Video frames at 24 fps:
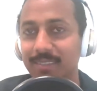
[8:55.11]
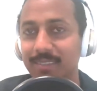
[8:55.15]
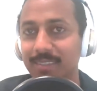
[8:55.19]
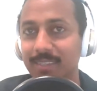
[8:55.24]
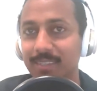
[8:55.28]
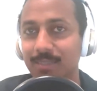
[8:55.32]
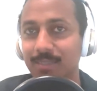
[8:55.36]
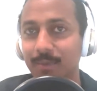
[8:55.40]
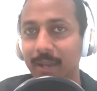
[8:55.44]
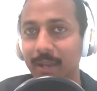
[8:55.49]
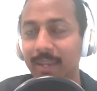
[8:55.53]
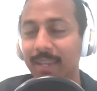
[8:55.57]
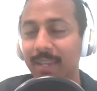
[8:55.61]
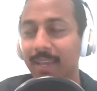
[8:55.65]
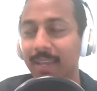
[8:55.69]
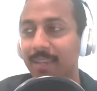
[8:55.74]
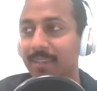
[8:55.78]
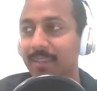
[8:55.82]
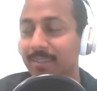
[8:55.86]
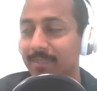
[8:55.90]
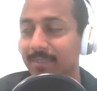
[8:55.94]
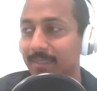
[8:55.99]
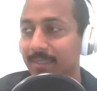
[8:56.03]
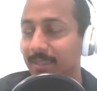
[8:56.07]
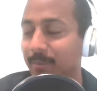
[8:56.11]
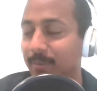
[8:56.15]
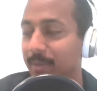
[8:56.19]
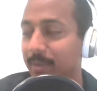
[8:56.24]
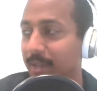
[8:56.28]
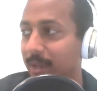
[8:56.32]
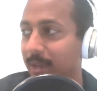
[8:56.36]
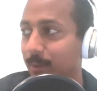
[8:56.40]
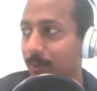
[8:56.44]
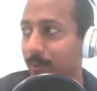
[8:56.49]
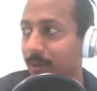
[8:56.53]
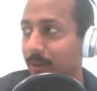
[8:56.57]
his right hand until him and
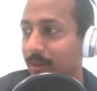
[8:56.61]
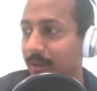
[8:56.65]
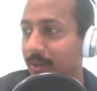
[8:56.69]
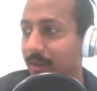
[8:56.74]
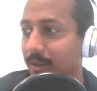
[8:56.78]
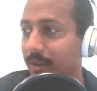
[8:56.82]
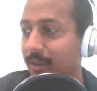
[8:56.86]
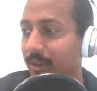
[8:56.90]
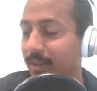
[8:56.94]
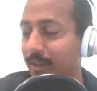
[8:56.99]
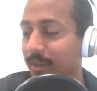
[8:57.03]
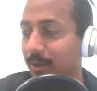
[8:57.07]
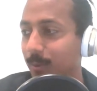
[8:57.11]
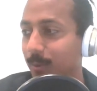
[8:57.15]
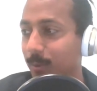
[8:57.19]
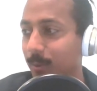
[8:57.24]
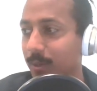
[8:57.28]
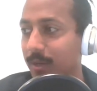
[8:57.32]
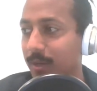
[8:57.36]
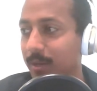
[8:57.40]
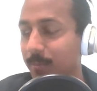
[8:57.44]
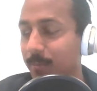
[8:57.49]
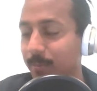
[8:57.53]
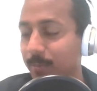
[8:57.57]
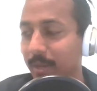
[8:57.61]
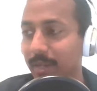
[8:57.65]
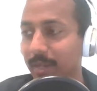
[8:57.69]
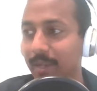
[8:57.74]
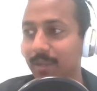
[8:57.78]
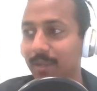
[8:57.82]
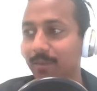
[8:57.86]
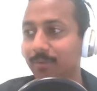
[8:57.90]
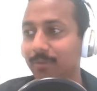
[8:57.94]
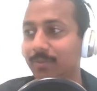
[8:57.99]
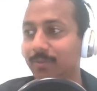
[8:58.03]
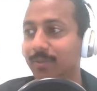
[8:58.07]
I were were
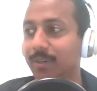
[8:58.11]
competitive.